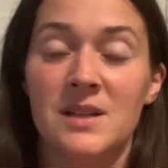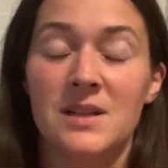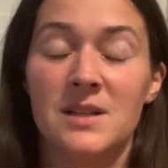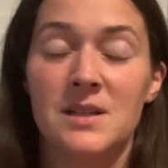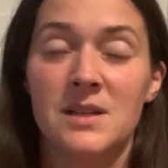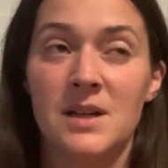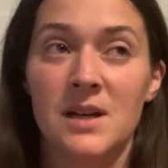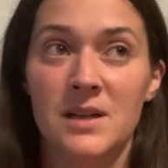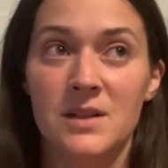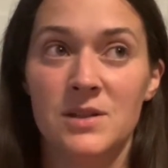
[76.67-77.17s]

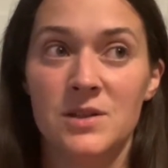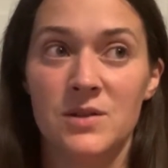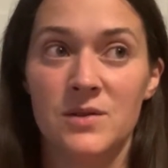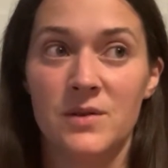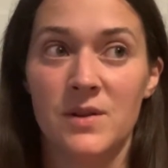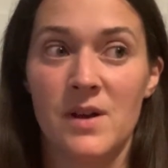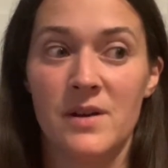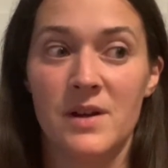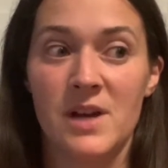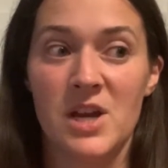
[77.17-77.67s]
not too
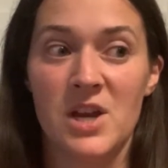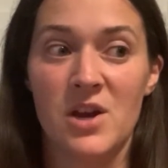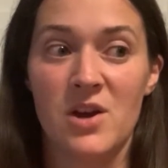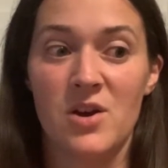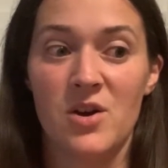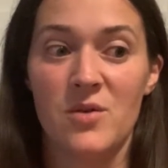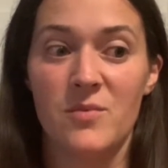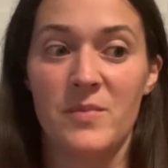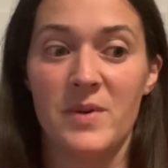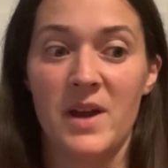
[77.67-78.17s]
long
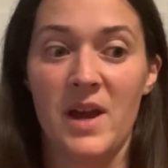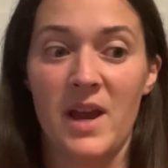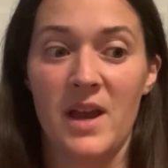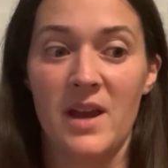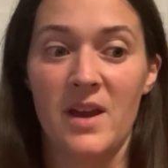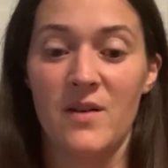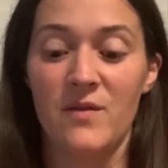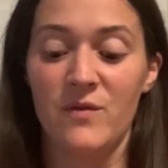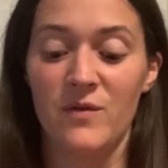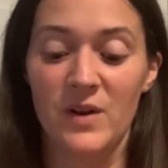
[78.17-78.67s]
ago by
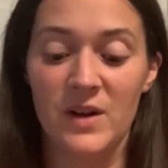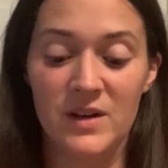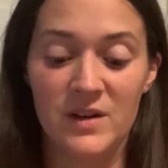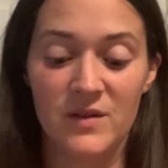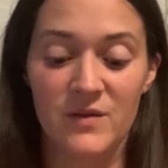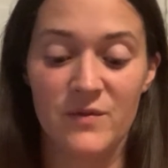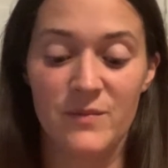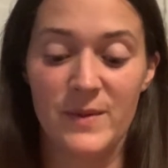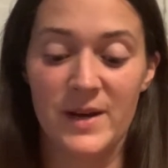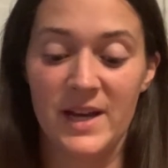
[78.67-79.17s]
a friend
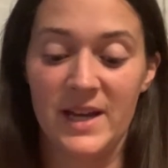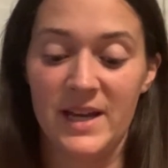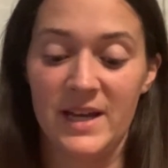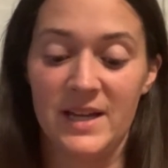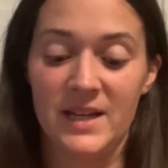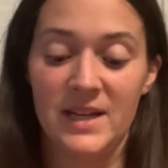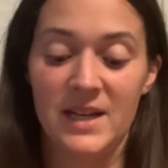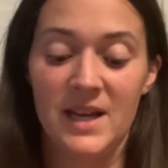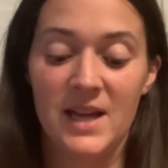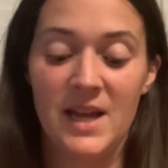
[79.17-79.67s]
of
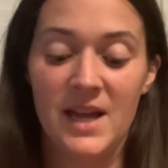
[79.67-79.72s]
mine,